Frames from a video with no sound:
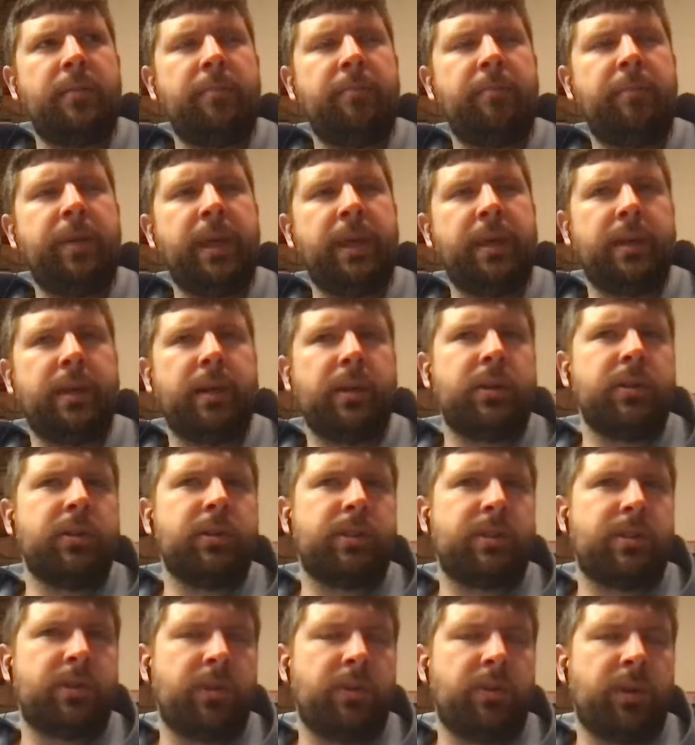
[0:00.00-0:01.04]
being a good
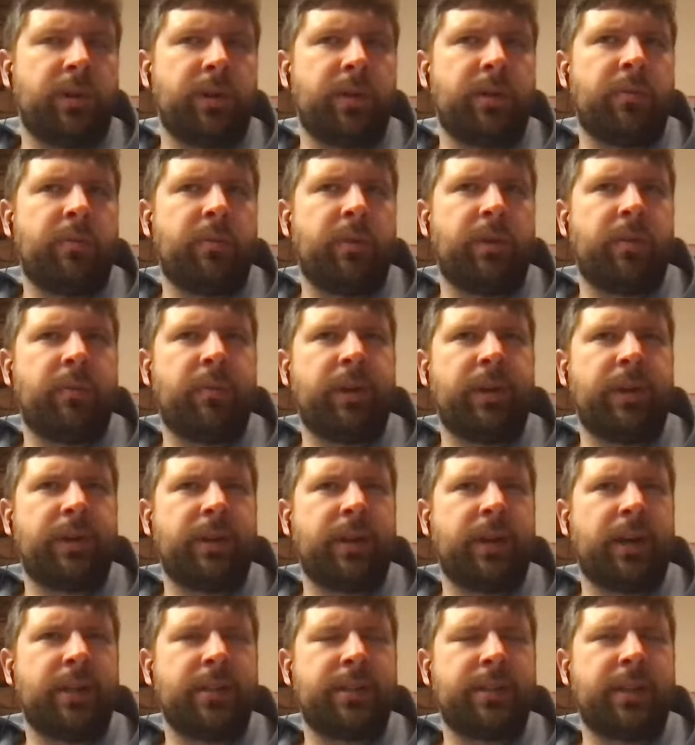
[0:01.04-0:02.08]
steward with what
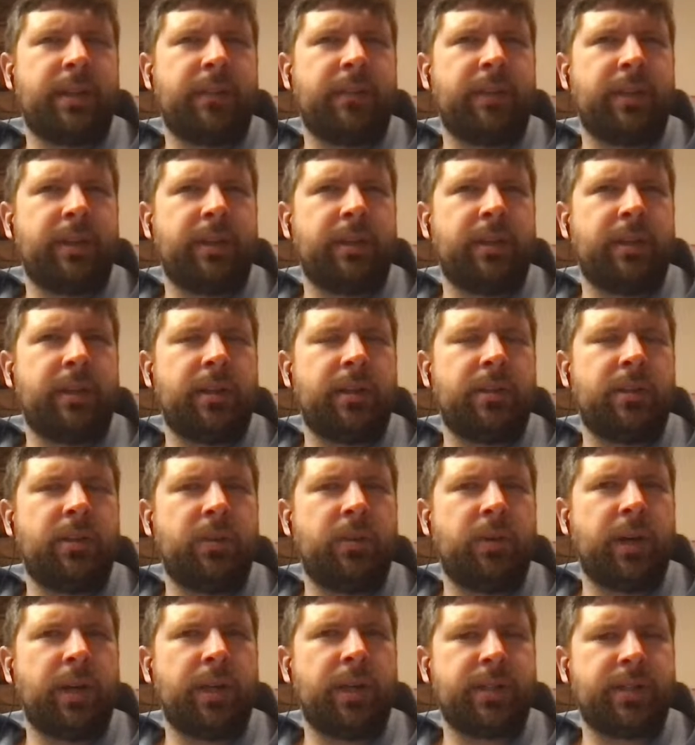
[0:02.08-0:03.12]
God's given
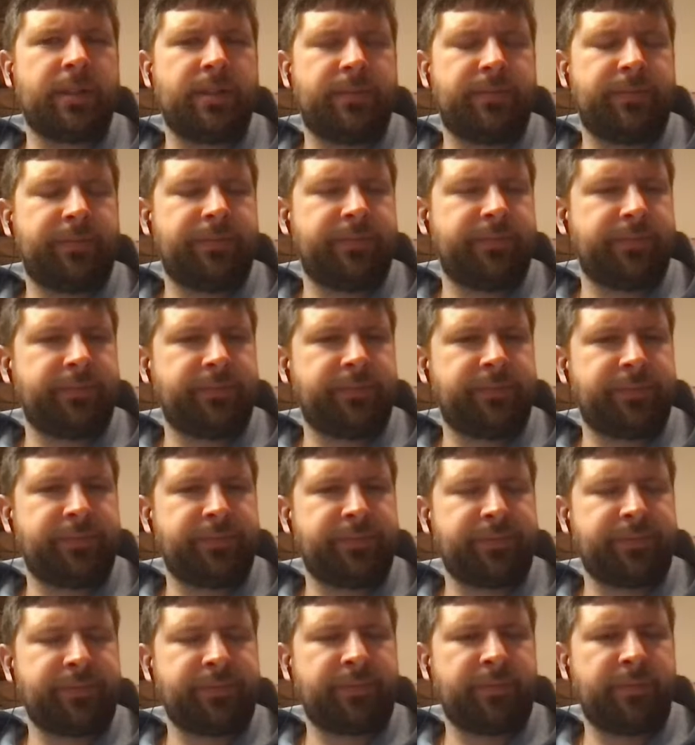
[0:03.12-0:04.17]
to us,
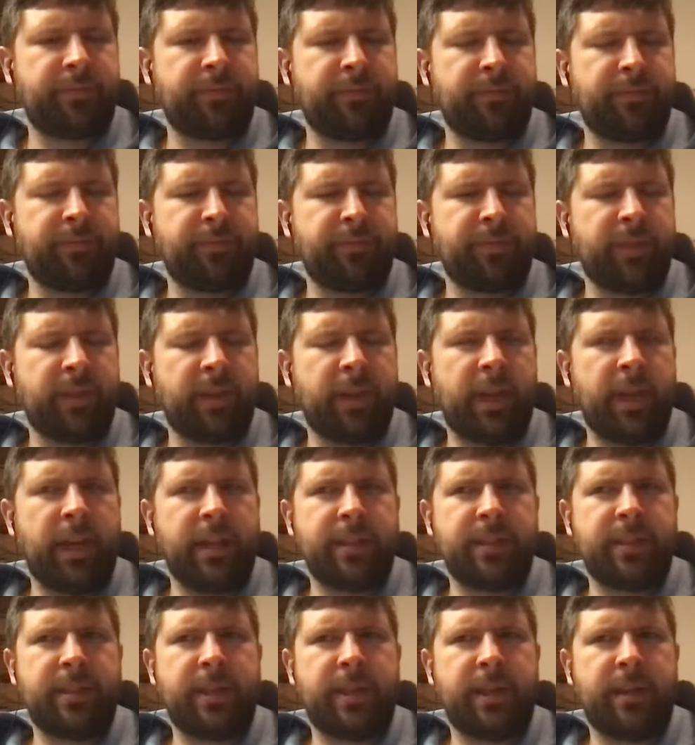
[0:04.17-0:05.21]

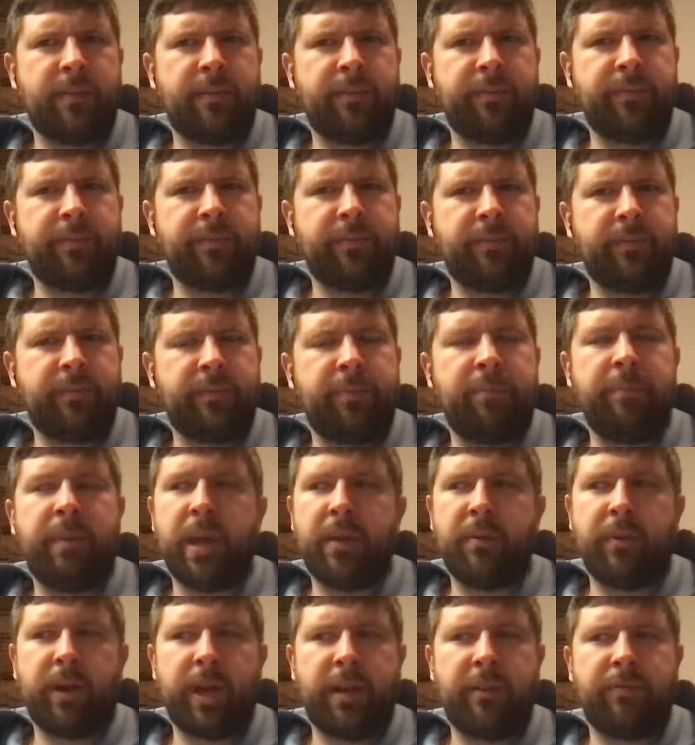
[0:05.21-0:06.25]
and
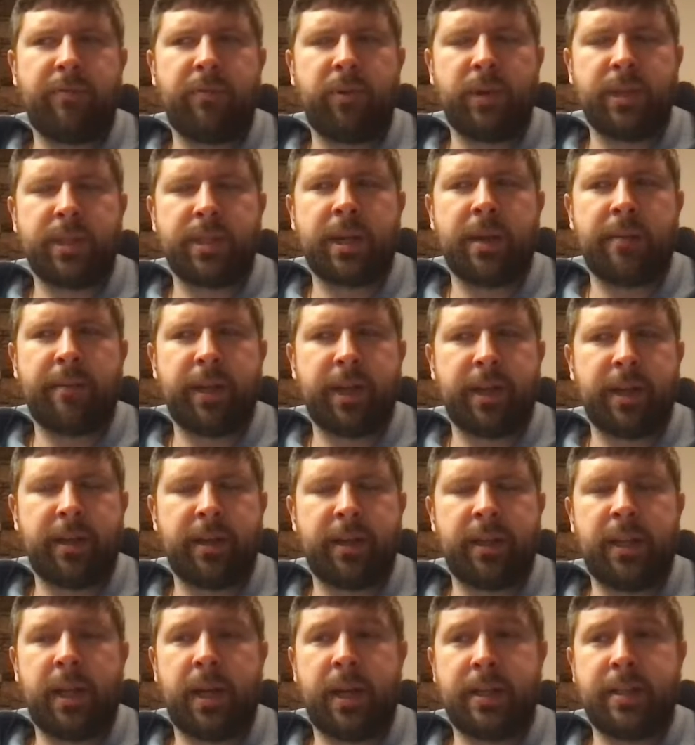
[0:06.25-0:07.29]
being ready for his coming,
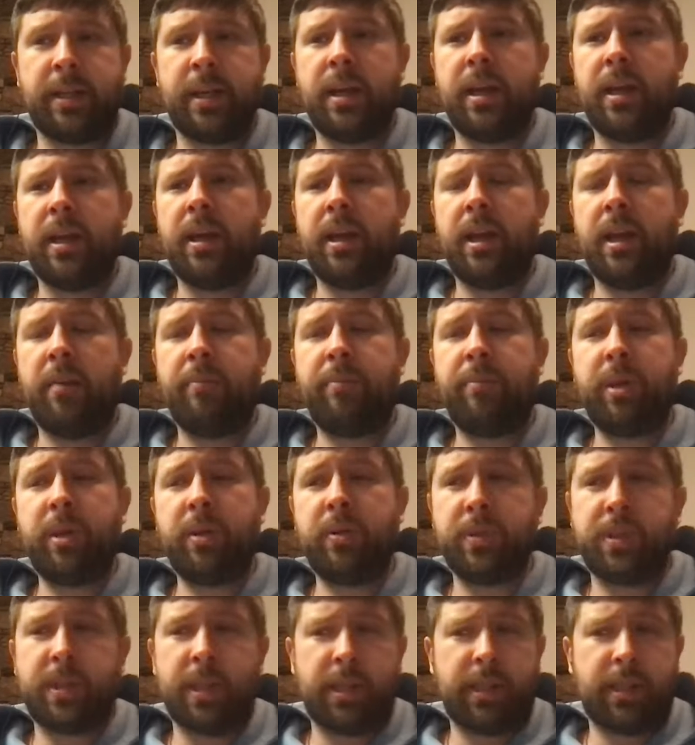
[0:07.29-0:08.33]
and not
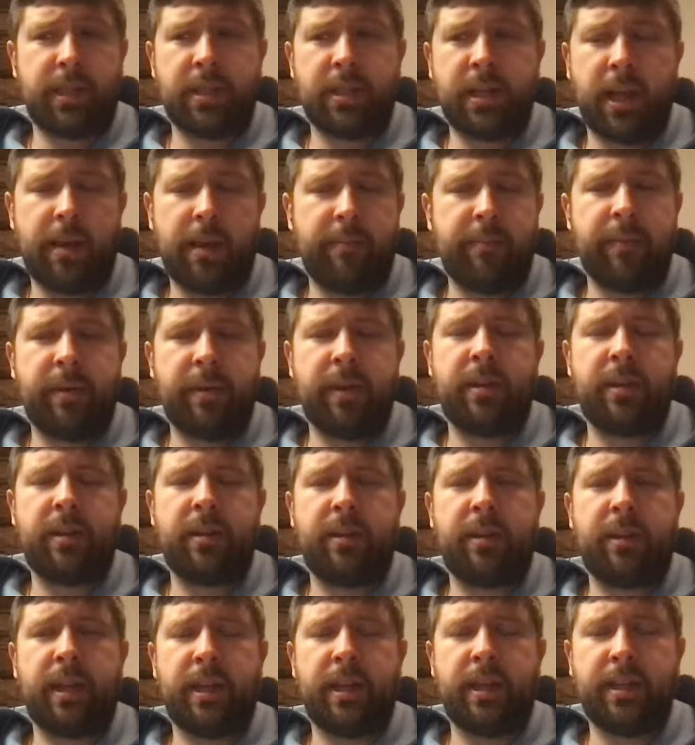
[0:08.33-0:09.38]
abusing the time
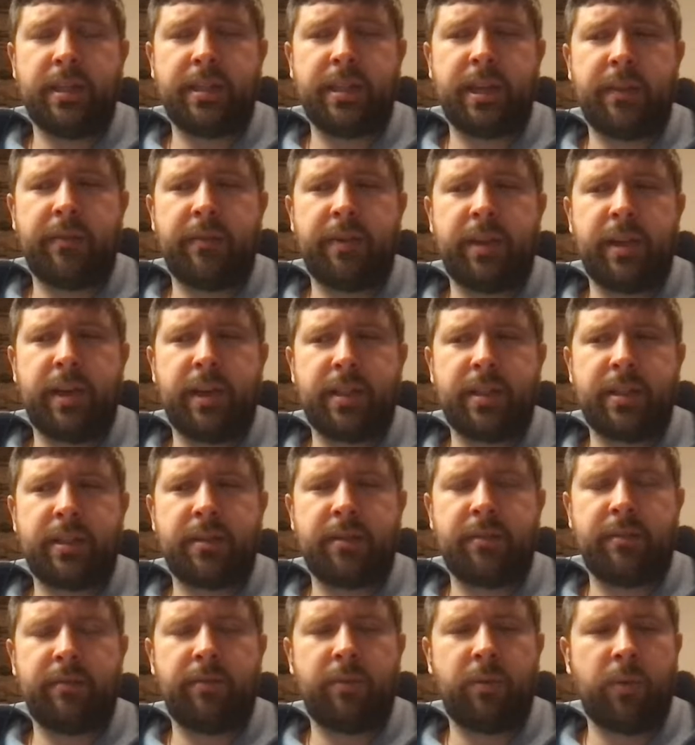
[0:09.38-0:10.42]
that he's given us
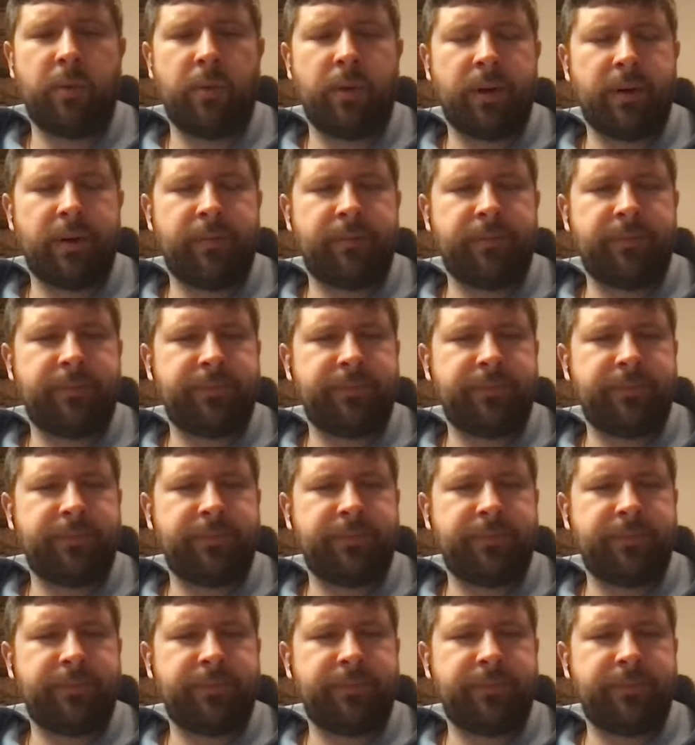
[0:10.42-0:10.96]
for